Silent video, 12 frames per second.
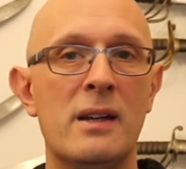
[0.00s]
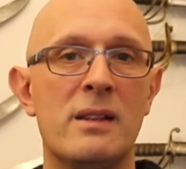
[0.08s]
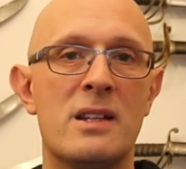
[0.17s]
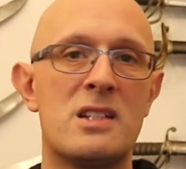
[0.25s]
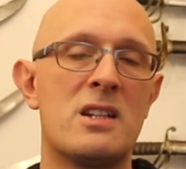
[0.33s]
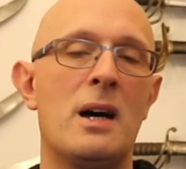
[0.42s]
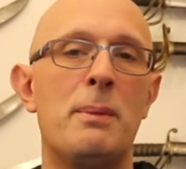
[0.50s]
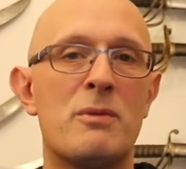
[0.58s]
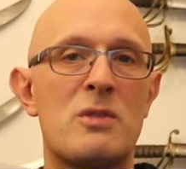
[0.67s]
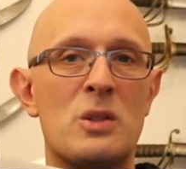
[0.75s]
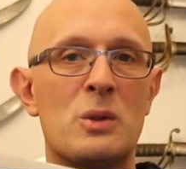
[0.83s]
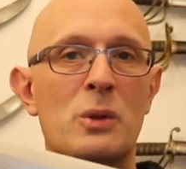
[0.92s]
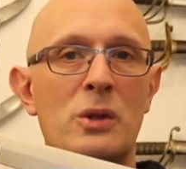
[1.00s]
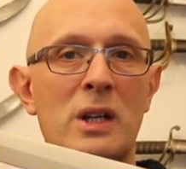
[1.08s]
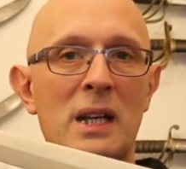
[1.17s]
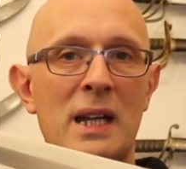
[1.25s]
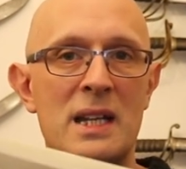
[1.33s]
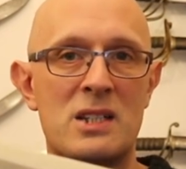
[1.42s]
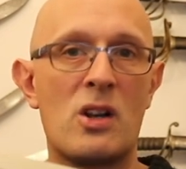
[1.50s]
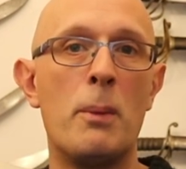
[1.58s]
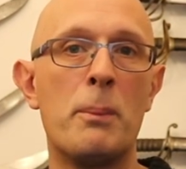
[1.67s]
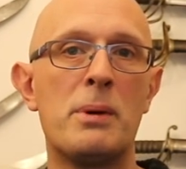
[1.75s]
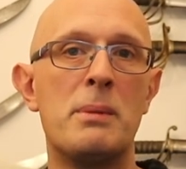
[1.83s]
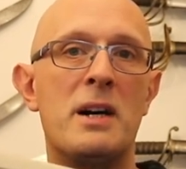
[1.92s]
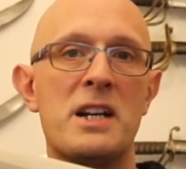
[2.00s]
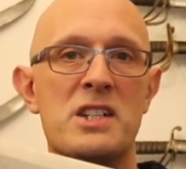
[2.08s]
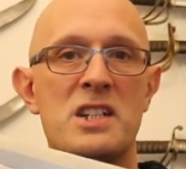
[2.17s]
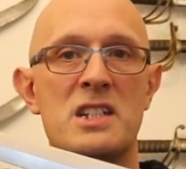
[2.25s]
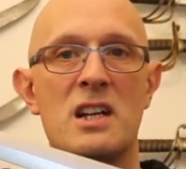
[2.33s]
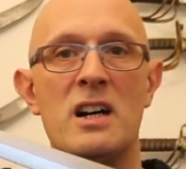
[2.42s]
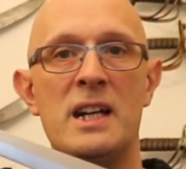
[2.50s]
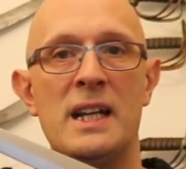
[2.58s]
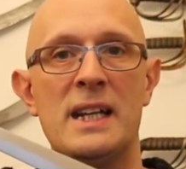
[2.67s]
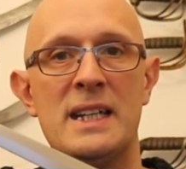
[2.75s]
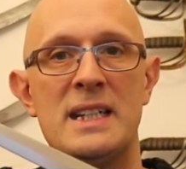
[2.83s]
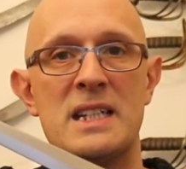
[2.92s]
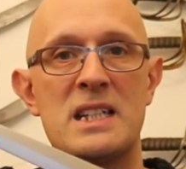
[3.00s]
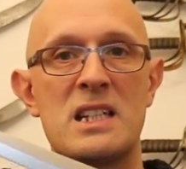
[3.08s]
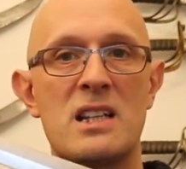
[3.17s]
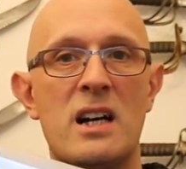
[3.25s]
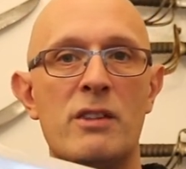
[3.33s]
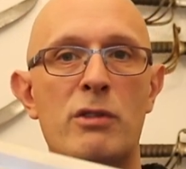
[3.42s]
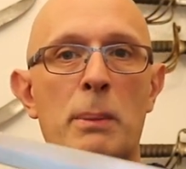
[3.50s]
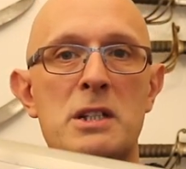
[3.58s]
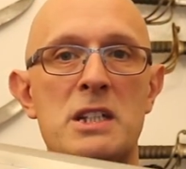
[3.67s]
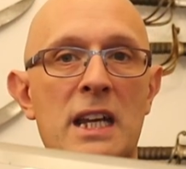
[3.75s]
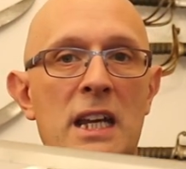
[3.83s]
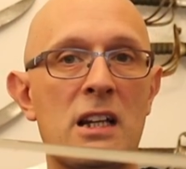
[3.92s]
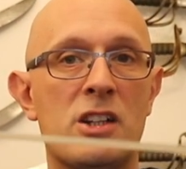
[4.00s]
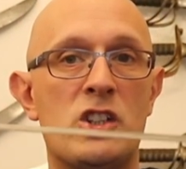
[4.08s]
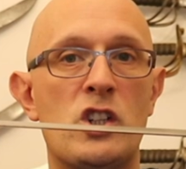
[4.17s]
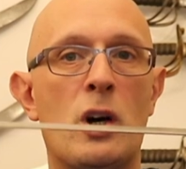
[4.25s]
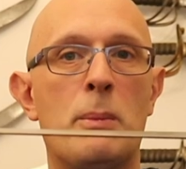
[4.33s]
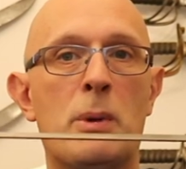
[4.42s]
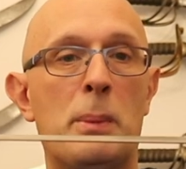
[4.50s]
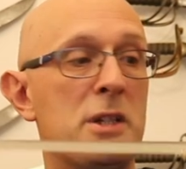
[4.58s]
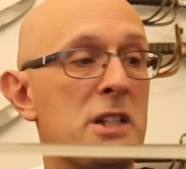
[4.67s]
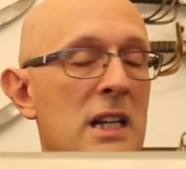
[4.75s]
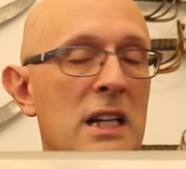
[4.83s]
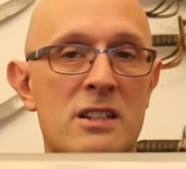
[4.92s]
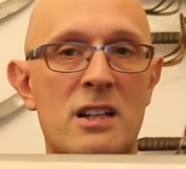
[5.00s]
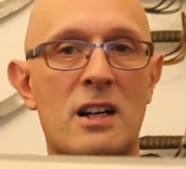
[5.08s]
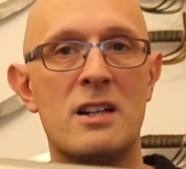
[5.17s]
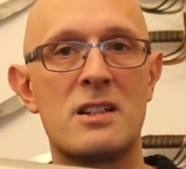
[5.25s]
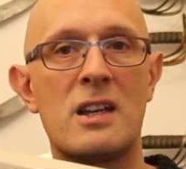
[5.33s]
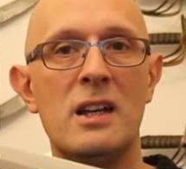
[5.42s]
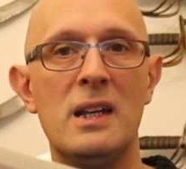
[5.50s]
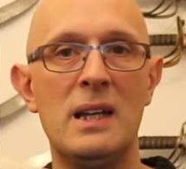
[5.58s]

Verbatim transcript: This type of sword is a compromised design and it is designed for a particular job or a particular task.